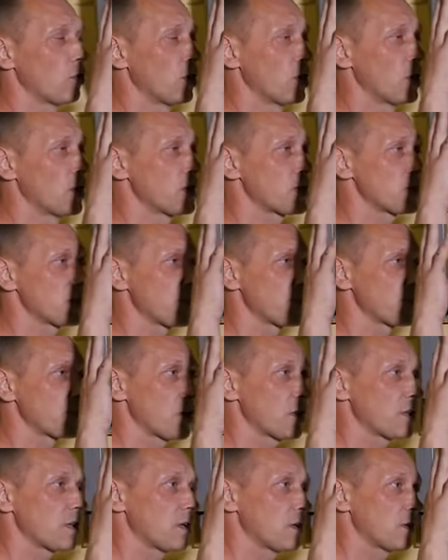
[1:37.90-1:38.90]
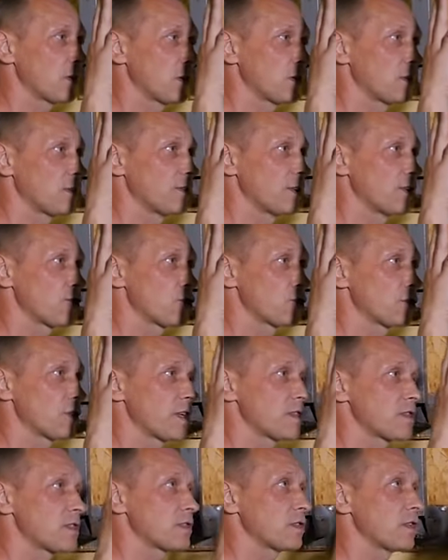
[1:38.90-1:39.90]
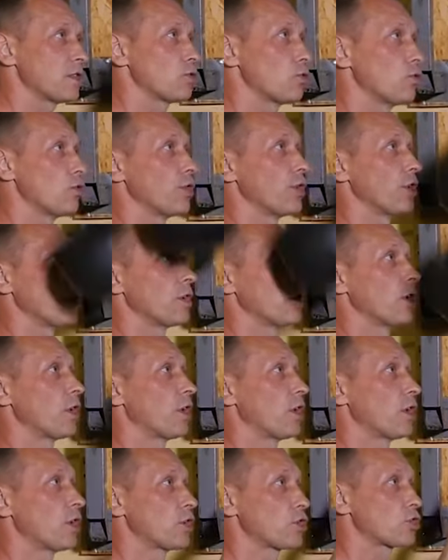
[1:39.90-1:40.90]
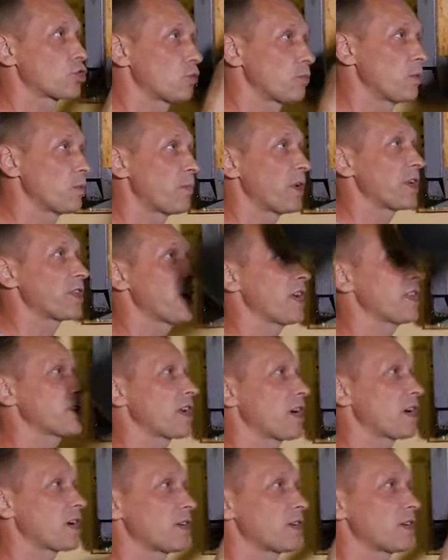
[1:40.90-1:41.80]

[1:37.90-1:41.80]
with the palm fist, in order to understand how it moves,